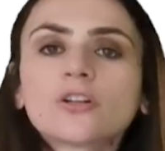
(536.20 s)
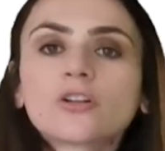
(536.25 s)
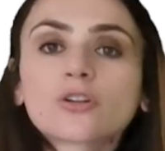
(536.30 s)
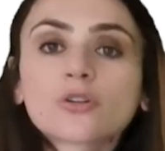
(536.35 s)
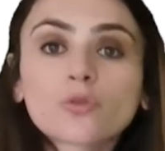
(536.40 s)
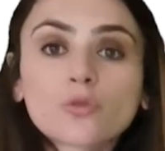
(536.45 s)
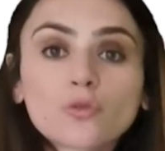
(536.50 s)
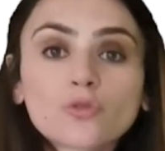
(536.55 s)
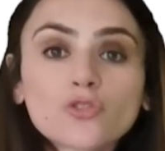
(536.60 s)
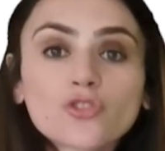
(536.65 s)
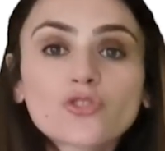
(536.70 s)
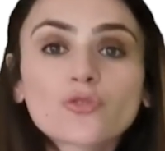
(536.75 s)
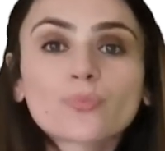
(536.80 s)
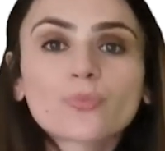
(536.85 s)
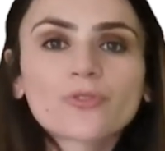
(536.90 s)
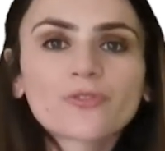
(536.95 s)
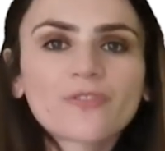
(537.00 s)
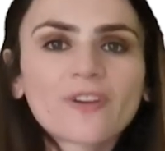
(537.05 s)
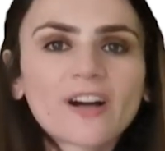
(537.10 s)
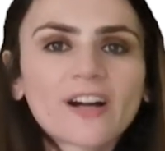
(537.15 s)
Could you
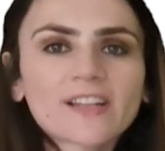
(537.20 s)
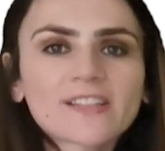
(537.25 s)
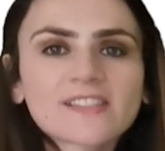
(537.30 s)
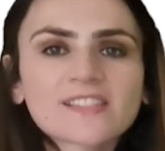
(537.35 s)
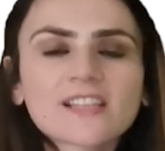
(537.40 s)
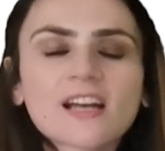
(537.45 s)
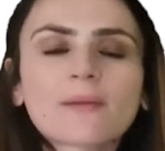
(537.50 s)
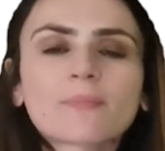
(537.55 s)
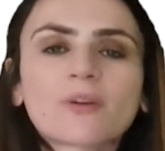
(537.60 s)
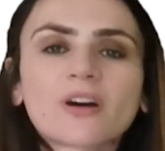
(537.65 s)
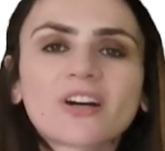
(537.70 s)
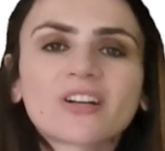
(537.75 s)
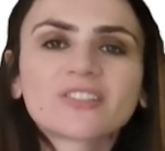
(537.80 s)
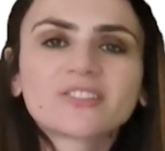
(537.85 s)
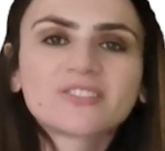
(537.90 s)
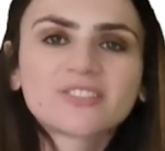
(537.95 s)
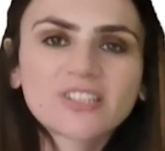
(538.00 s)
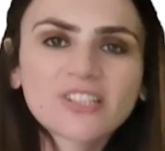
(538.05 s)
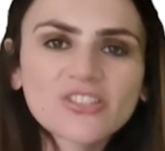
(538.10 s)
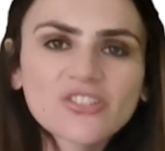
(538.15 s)
provide some
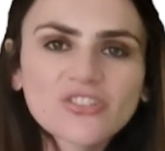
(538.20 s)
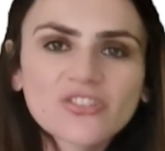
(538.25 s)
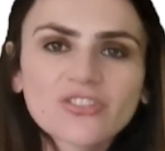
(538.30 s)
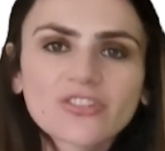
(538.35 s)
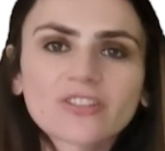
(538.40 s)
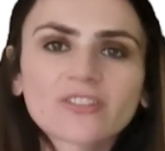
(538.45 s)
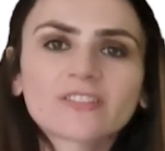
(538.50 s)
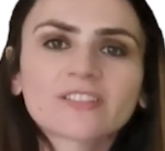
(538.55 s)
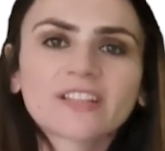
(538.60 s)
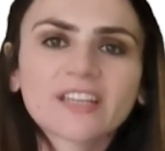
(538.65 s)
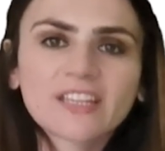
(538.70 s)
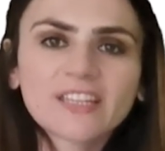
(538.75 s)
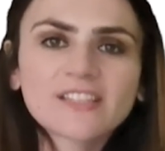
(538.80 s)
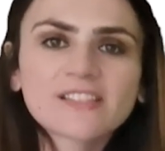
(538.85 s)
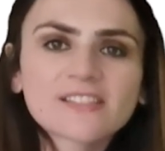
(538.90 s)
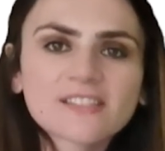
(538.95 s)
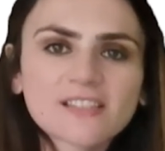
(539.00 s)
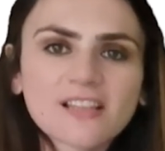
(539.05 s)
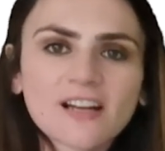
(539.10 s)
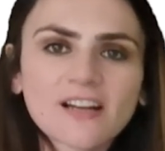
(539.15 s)
additional
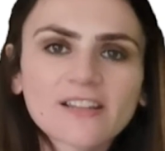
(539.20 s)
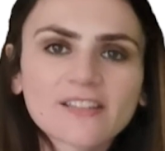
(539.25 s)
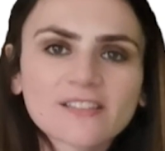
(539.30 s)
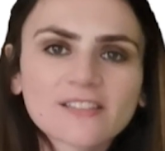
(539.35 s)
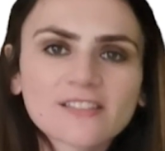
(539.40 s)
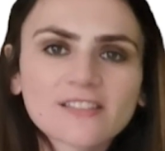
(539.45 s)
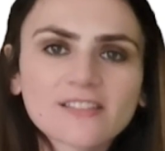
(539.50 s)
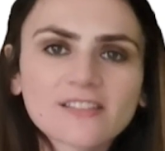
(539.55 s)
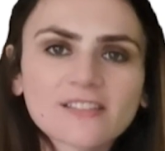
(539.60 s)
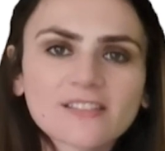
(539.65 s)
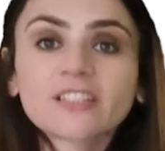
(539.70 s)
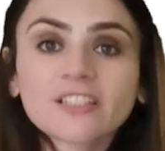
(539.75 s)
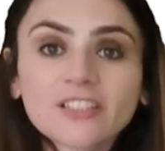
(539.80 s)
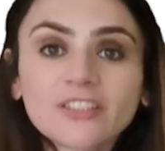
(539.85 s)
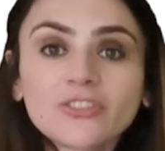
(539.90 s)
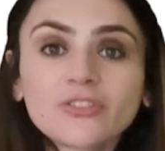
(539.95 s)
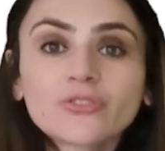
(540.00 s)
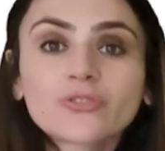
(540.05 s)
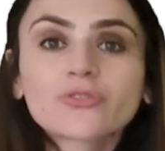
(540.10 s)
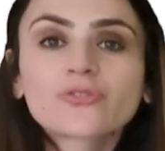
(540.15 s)
insights
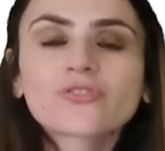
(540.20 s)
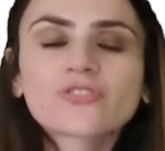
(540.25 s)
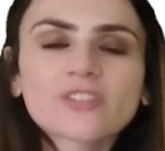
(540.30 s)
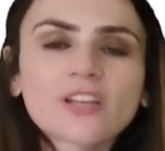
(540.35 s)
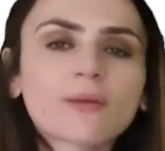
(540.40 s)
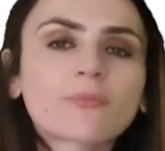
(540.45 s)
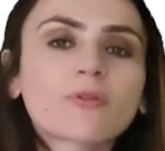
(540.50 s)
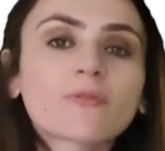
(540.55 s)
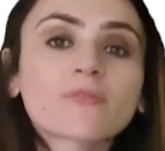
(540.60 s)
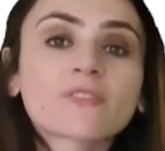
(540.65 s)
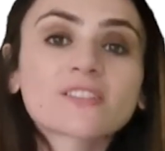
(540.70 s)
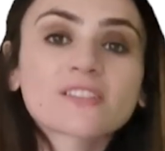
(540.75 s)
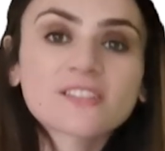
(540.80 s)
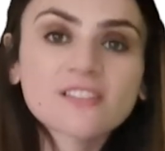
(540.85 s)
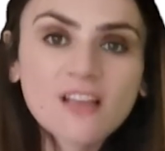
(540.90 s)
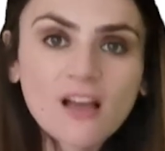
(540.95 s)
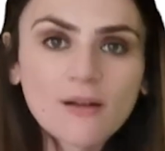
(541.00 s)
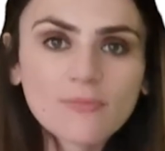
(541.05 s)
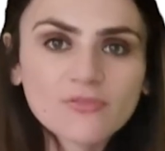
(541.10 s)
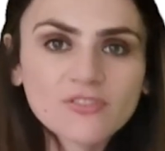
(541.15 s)
into some of the
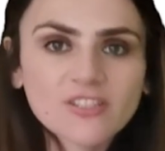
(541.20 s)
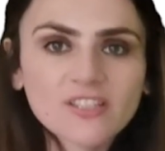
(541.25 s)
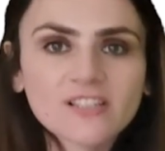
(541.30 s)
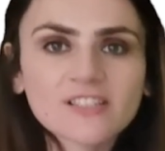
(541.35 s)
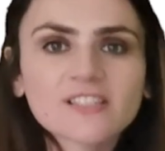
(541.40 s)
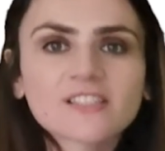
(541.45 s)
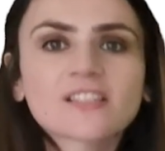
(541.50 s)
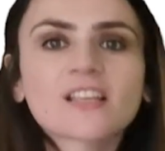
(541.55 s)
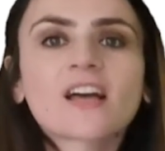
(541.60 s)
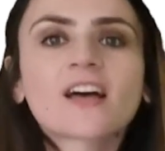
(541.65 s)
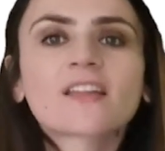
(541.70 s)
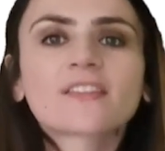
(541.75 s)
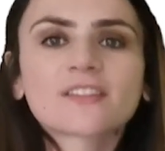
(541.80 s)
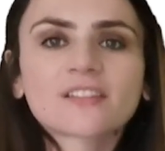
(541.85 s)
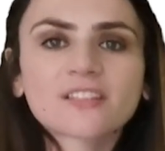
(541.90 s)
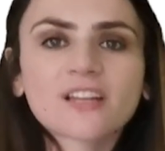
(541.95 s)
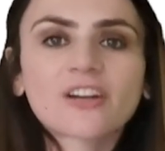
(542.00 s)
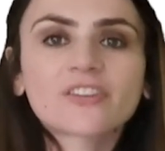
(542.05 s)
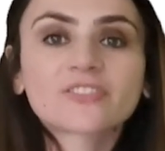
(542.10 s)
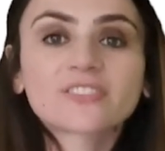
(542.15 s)
subjects that
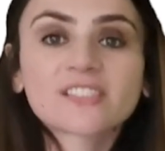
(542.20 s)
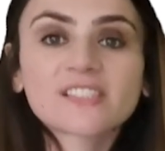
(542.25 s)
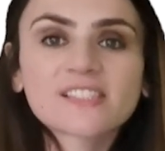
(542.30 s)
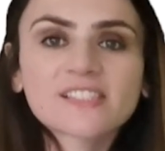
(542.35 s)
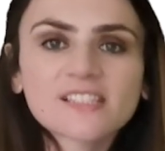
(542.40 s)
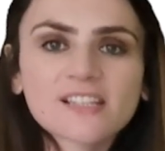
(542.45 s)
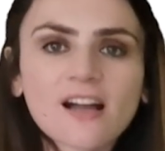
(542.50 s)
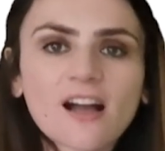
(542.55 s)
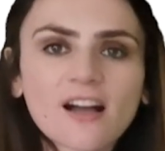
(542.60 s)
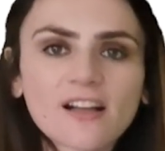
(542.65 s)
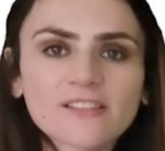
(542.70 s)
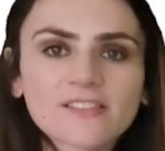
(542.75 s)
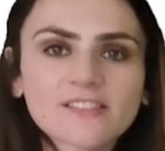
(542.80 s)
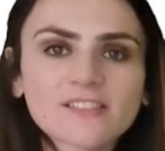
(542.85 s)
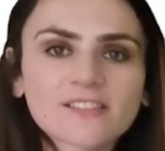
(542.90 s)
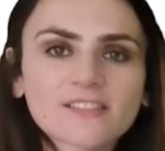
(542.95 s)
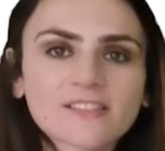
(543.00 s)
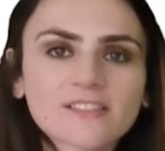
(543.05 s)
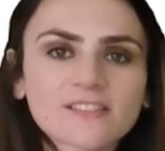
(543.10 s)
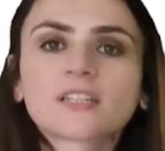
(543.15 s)
are
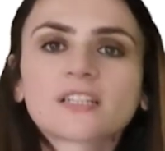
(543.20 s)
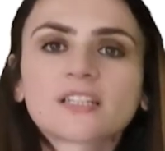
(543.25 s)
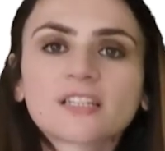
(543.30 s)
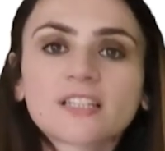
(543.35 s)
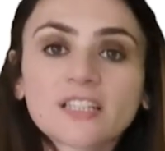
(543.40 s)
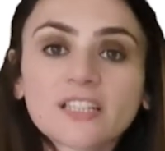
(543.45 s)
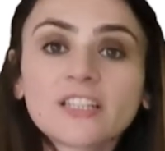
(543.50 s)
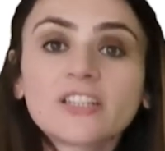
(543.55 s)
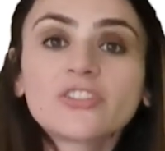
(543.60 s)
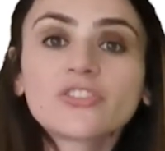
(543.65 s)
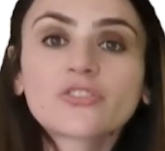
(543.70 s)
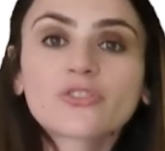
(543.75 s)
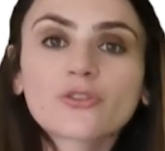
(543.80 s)
discussed in your